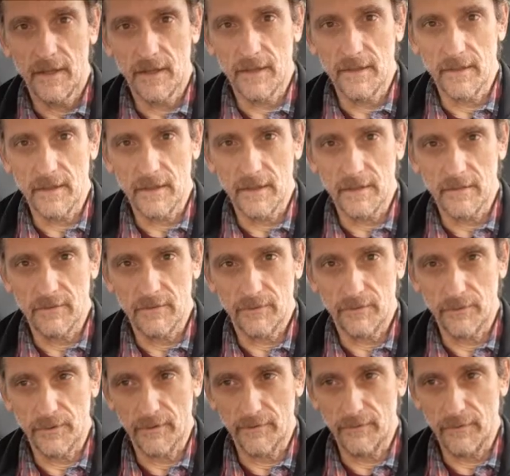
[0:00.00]
And
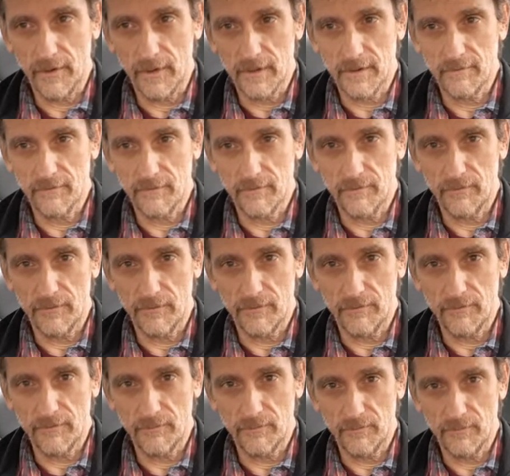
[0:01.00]
sort of like
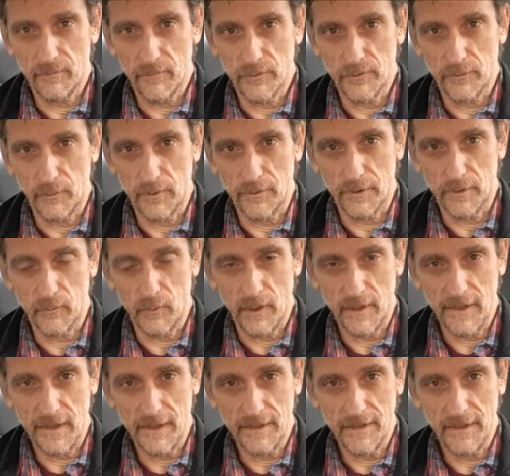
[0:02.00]
was wondering
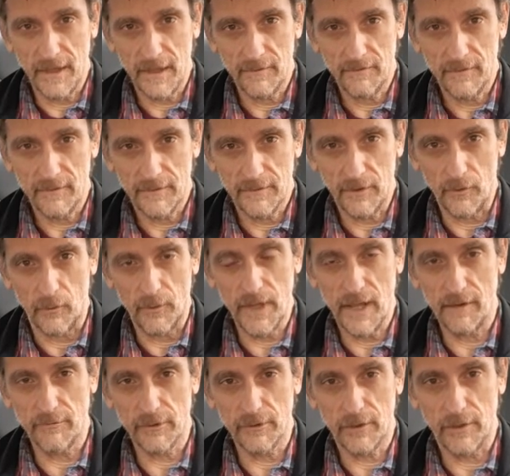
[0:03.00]
why I don't
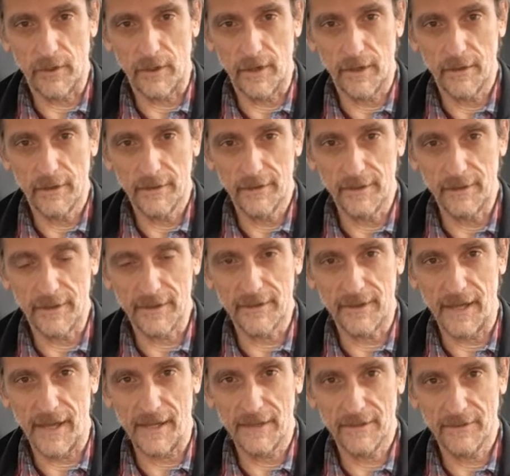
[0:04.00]
have a car like
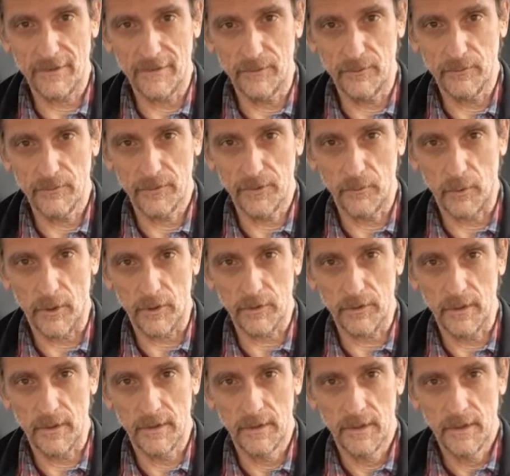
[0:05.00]
that to
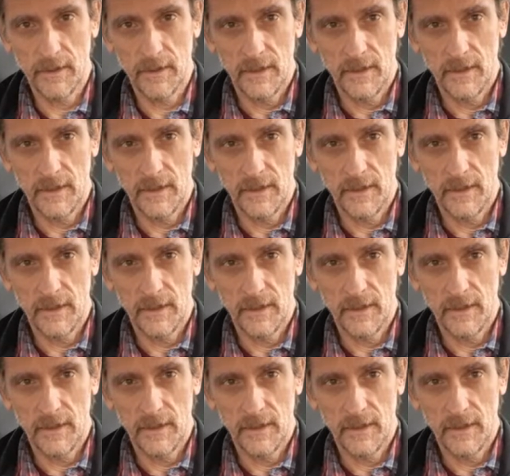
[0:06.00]
work on.